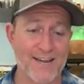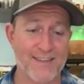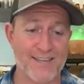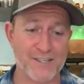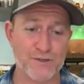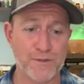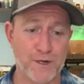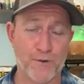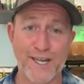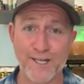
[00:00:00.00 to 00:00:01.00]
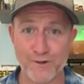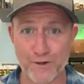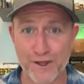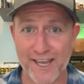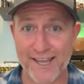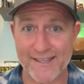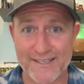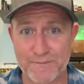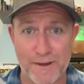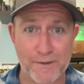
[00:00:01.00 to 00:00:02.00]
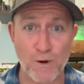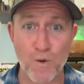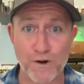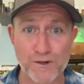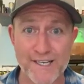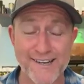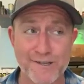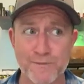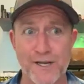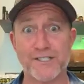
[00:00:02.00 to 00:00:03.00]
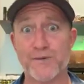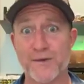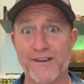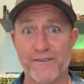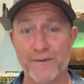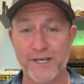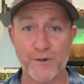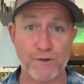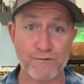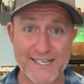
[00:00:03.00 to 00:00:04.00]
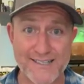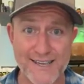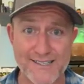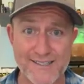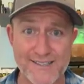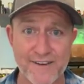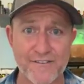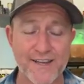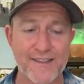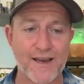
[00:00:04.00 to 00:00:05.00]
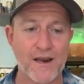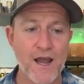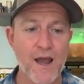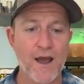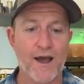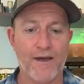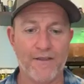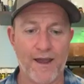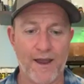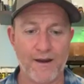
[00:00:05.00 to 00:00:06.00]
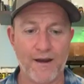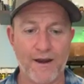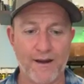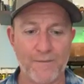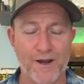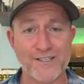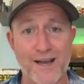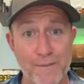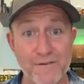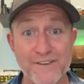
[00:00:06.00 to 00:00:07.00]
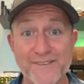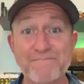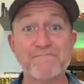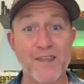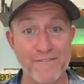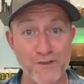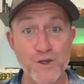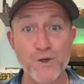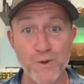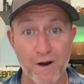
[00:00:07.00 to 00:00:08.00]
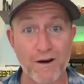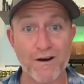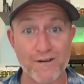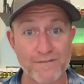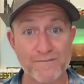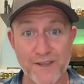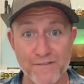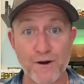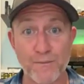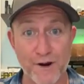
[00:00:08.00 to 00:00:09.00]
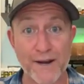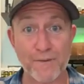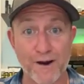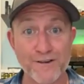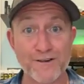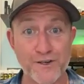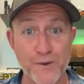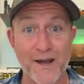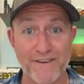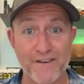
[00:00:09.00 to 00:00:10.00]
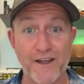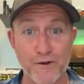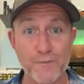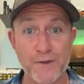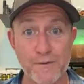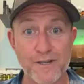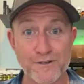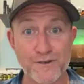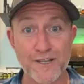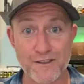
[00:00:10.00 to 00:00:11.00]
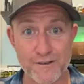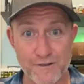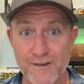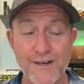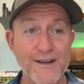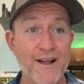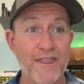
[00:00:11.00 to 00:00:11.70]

I think it should be a regular thing, at least maybe quarterly, especially with everybody doing resets and stuff like that. And then on top of it, if you're a brand partner and you have other people underneath you,